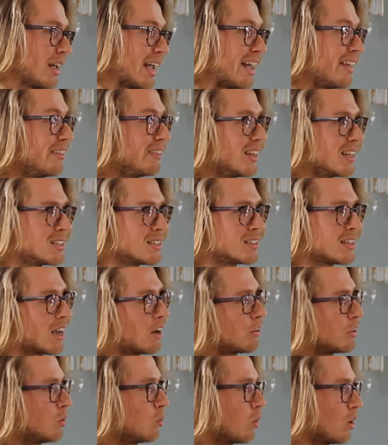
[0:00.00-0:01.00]
and this is
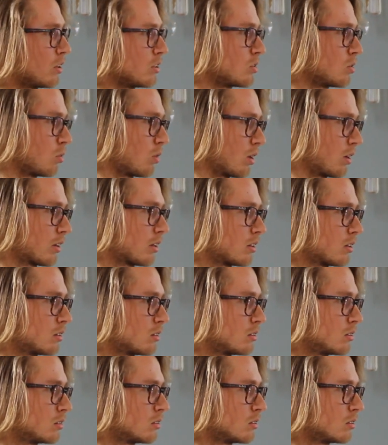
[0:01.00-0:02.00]
how you want to work.
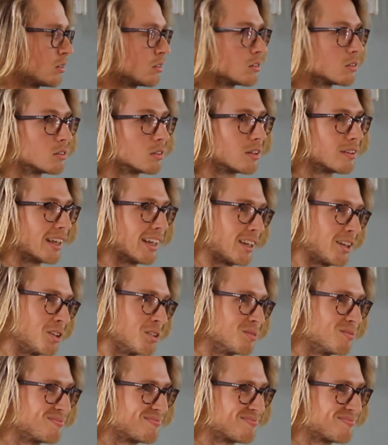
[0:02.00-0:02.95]
Thank you.